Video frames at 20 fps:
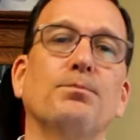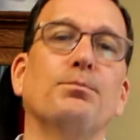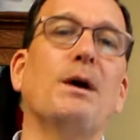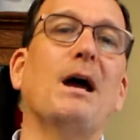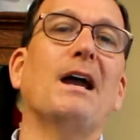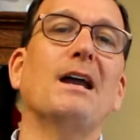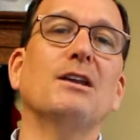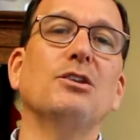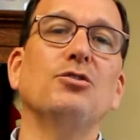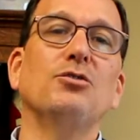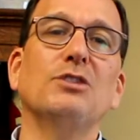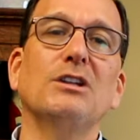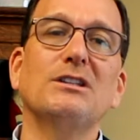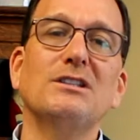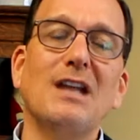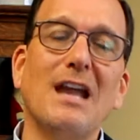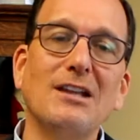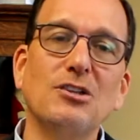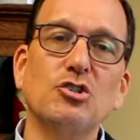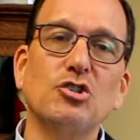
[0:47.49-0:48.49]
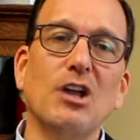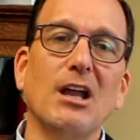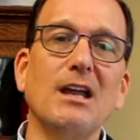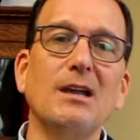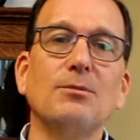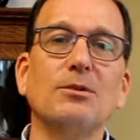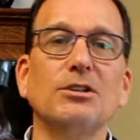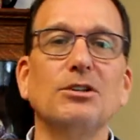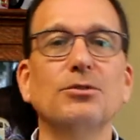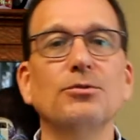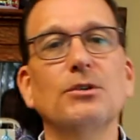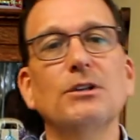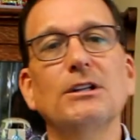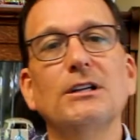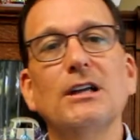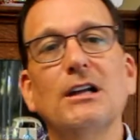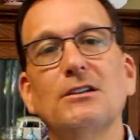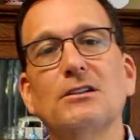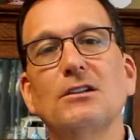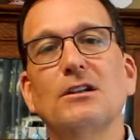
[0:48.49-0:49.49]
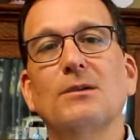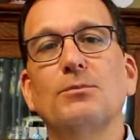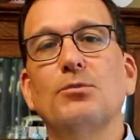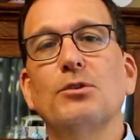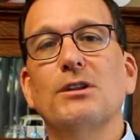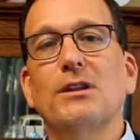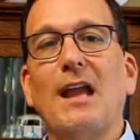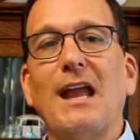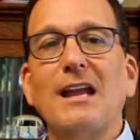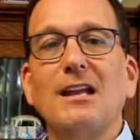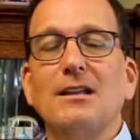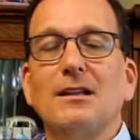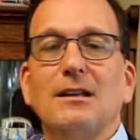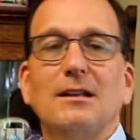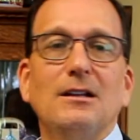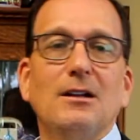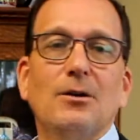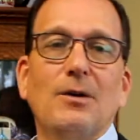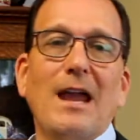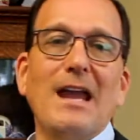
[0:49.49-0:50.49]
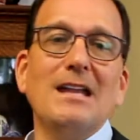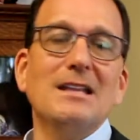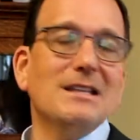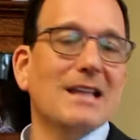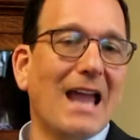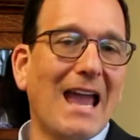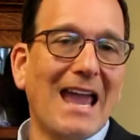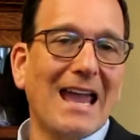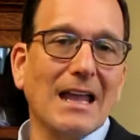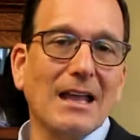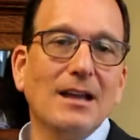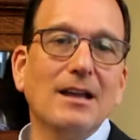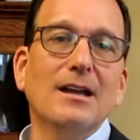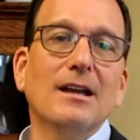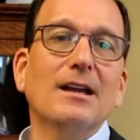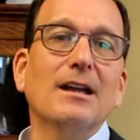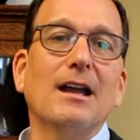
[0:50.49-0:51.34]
buying unit 10J, but you really ended up with 8K.